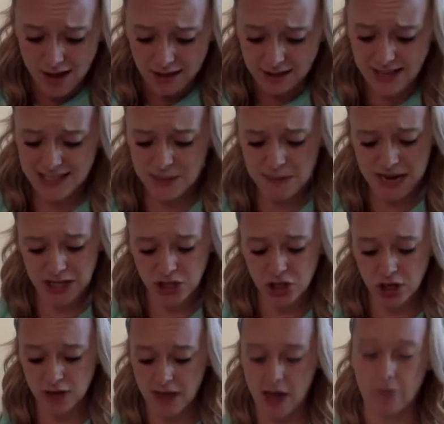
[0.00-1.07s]
Let's make
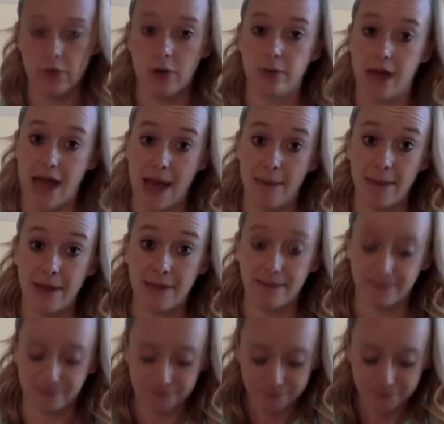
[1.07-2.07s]
sure that won't happen.